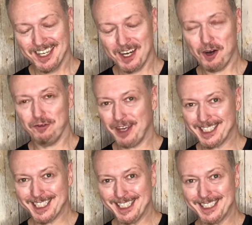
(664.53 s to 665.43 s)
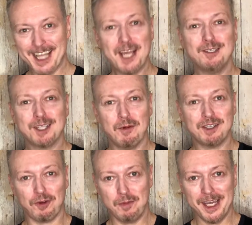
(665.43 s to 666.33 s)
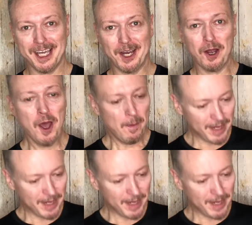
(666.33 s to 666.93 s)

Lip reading: Oh, Vesties, thank you so much for being here.